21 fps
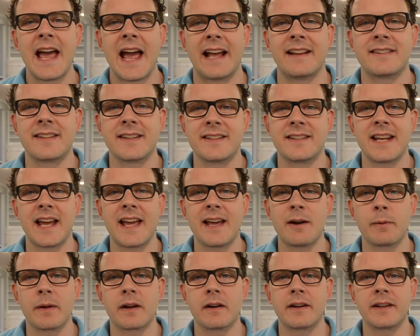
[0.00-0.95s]
And
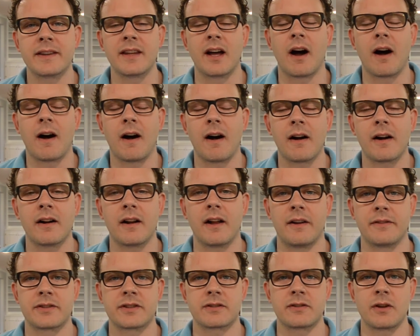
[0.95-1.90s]
today we are in the heart
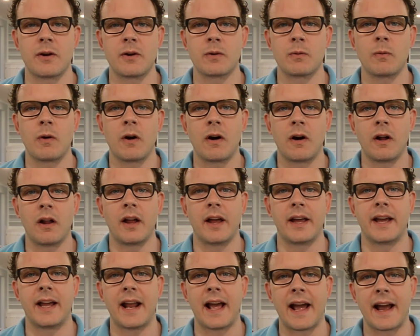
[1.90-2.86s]
of
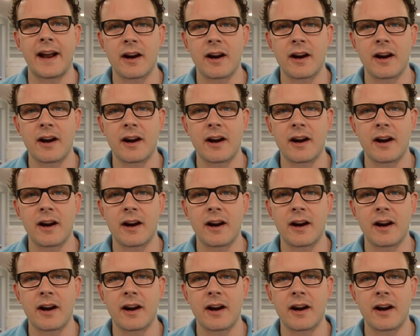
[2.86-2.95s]
Stonewall at